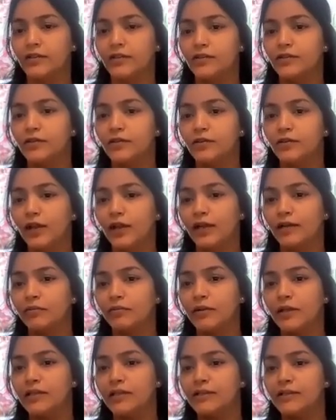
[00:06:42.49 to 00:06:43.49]
So that
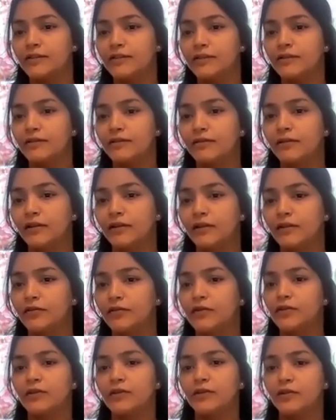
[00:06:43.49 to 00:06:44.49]
means in the
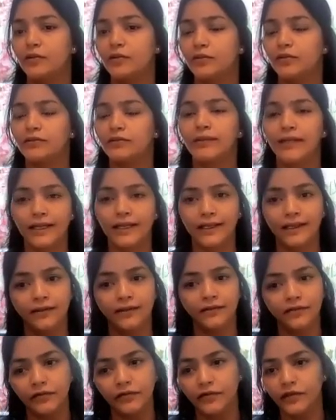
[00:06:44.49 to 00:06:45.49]
first throw, I
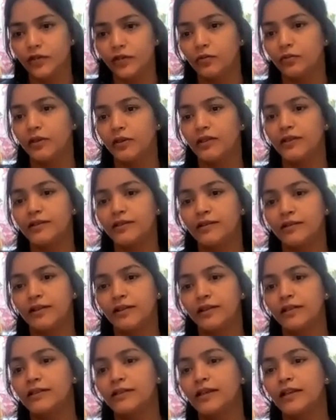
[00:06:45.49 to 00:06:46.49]
give 50 rupees.
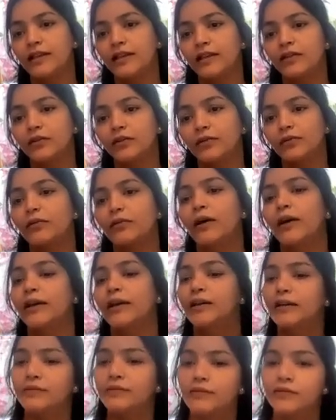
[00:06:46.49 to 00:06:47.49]
In the second throw, I
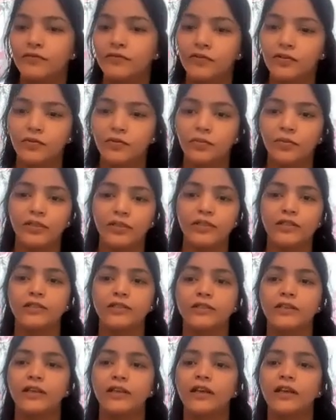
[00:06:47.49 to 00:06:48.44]
give 50 rupees.